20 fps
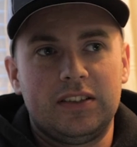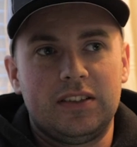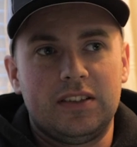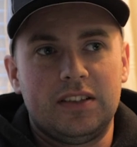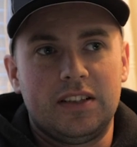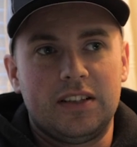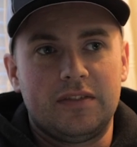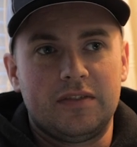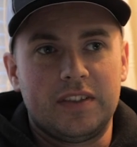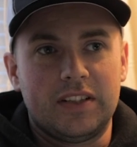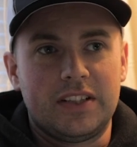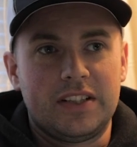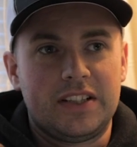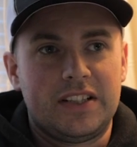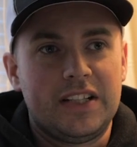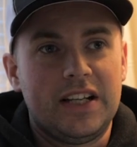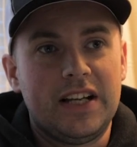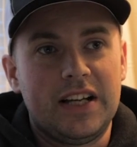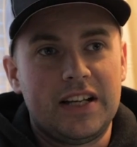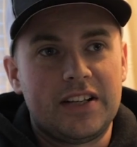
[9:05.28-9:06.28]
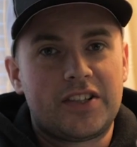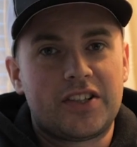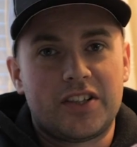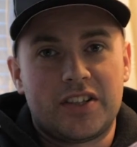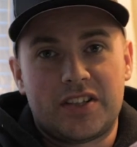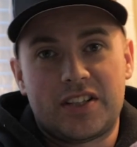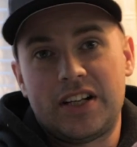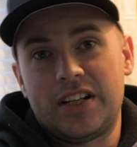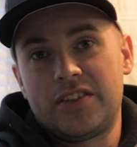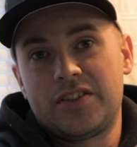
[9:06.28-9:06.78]
a ditch,
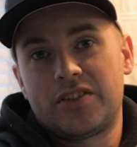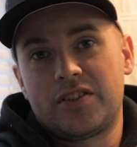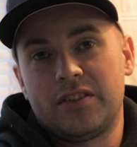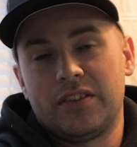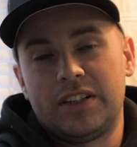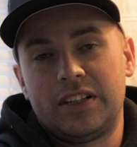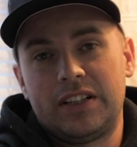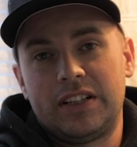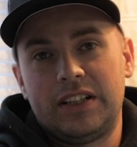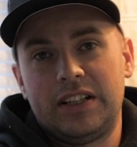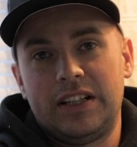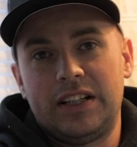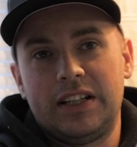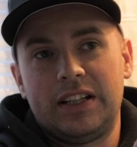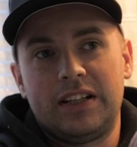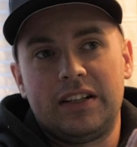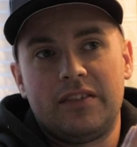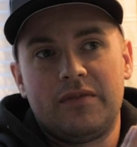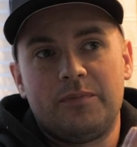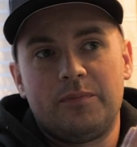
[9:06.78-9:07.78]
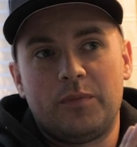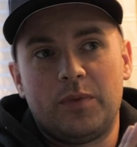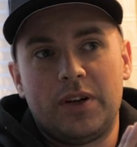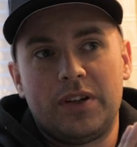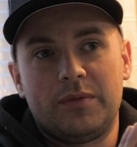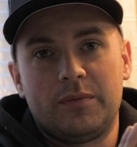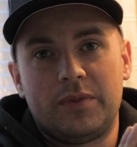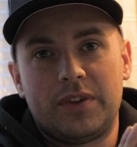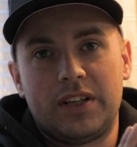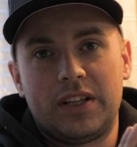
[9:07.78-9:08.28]
essentially. And
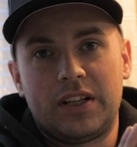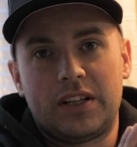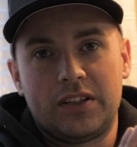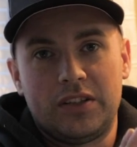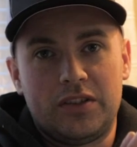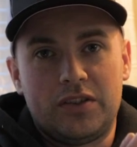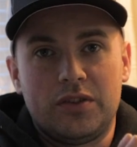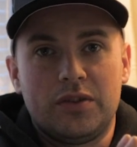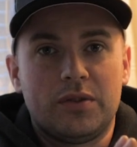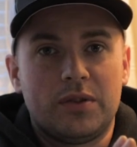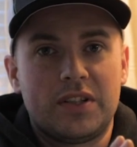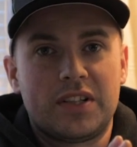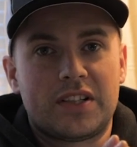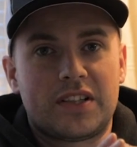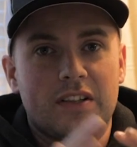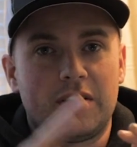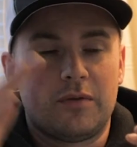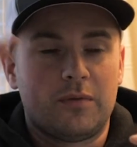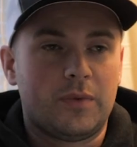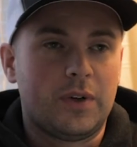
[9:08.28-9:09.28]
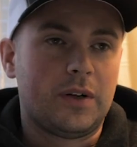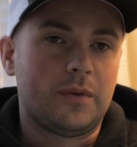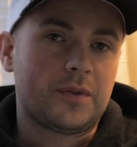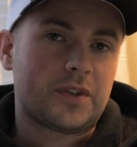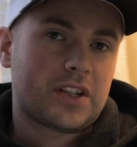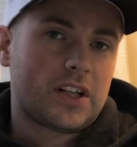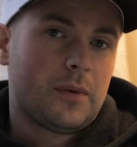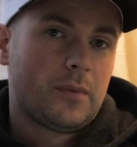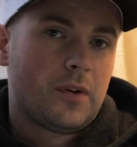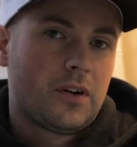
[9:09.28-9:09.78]
what they could do is the wind
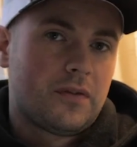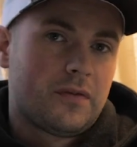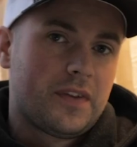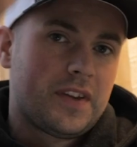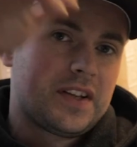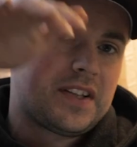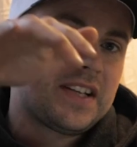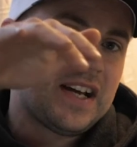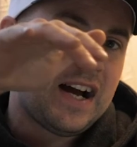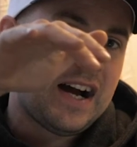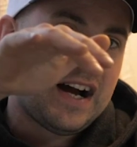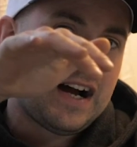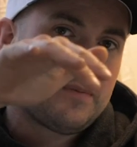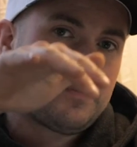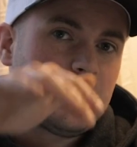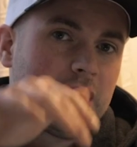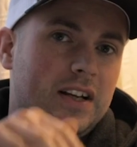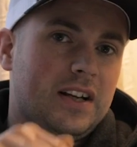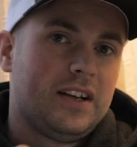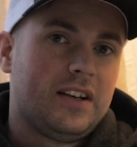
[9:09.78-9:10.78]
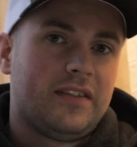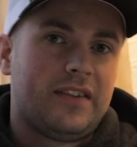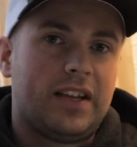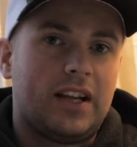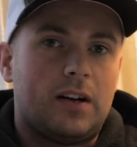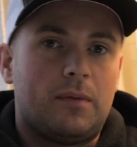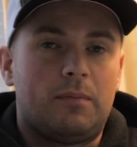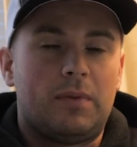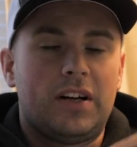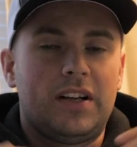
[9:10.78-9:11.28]
was coming over the top. He
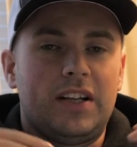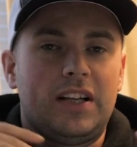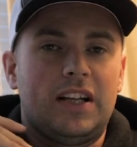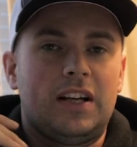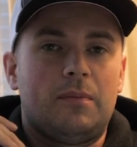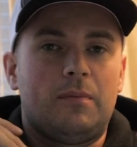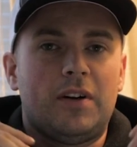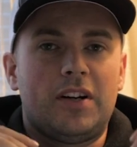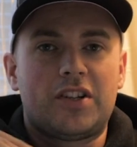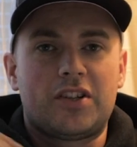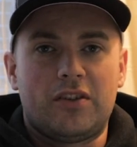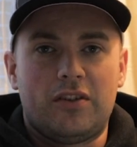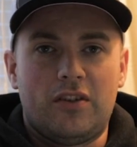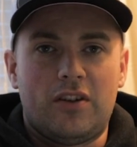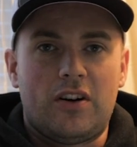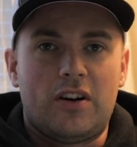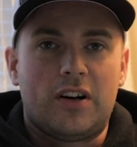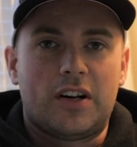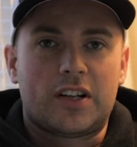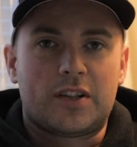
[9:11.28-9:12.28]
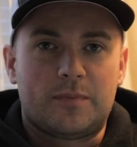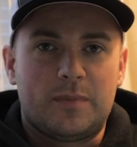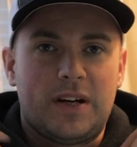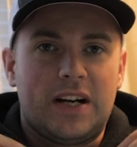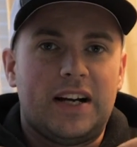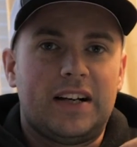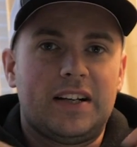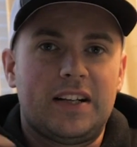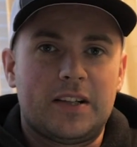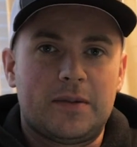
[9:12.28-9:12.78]
had a bunch of logs
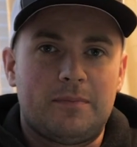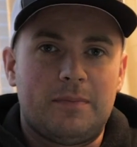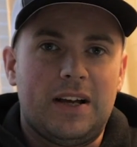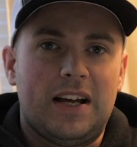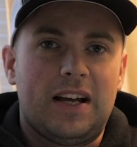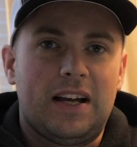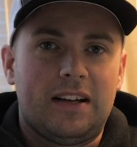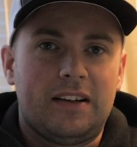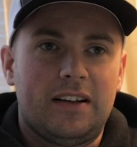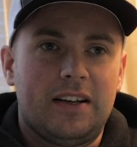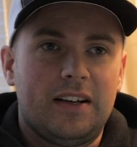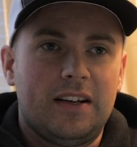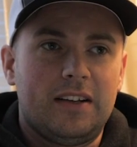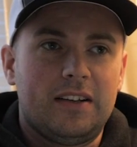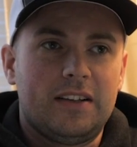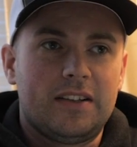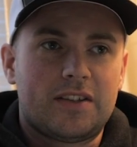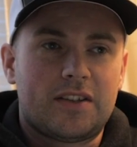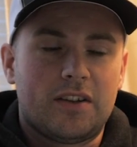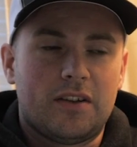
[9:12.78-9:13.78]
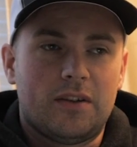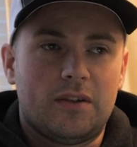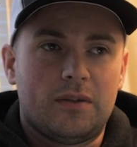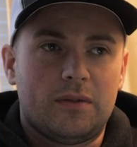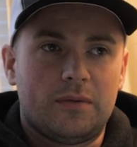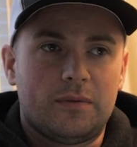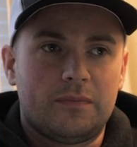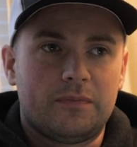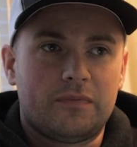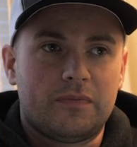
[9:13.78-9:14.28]
behind his bed, so